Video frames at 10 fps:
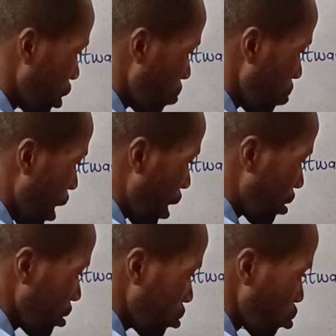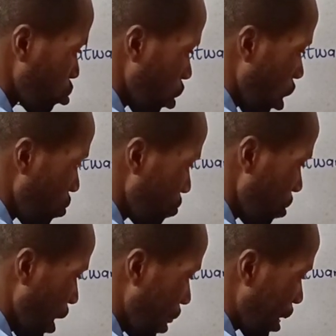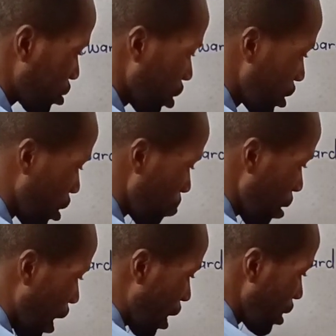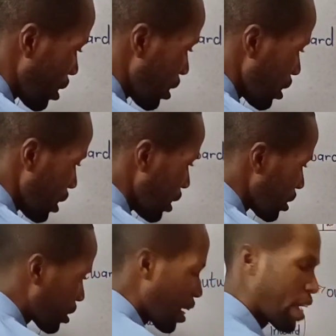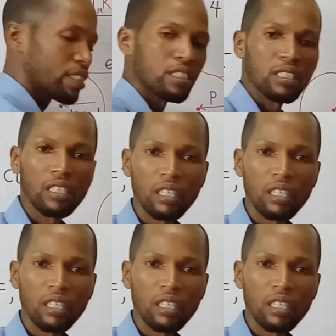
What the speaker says: number 12, electron number is 10.